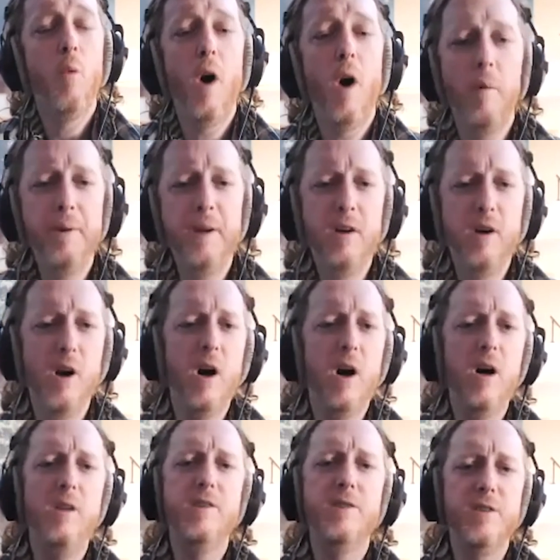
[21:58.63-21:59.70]
well
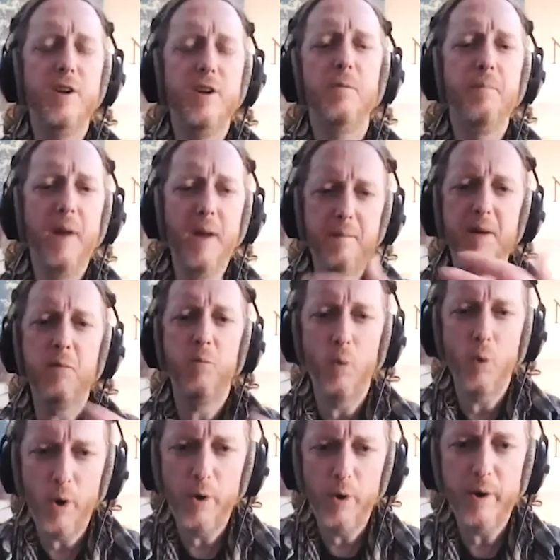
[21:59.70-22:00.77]
because they're maybe
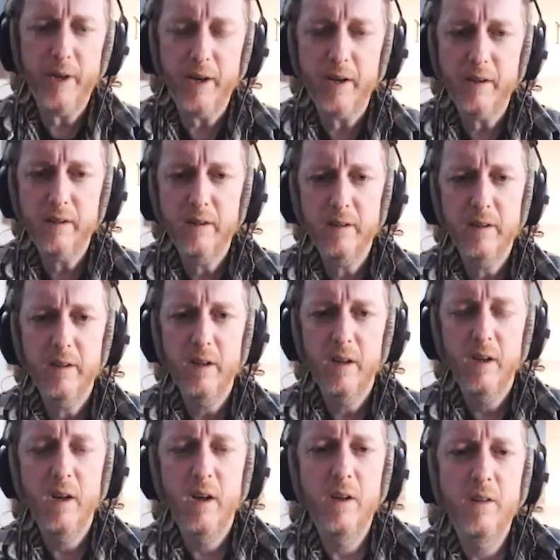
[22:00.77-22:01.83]
worrying
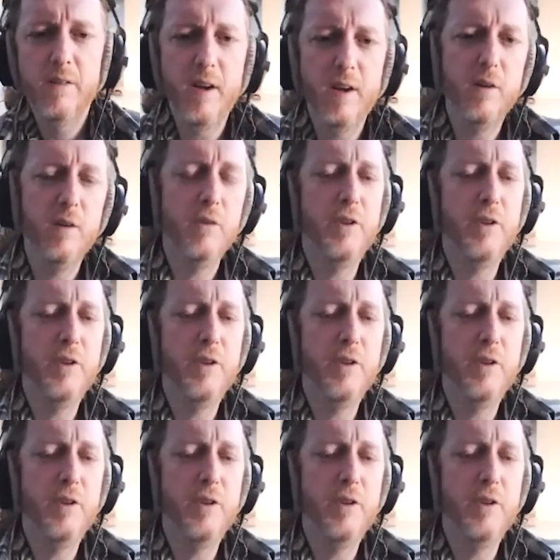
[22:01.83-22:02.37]
they